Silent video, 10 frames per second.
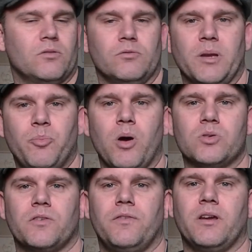
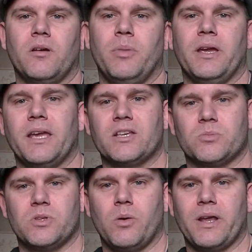repose the figure a bit, get
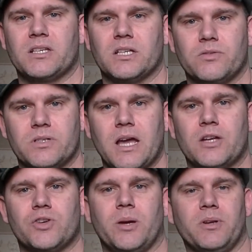some of the old accessories
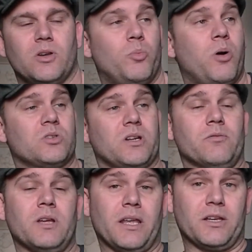out, try them in new pose, and I've
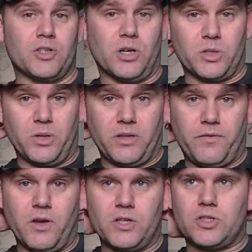really enjoyed doing the
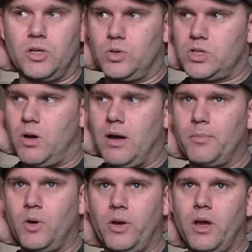first two, so
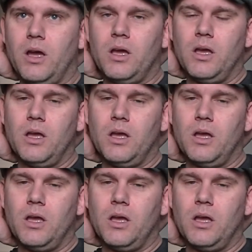I'm gonna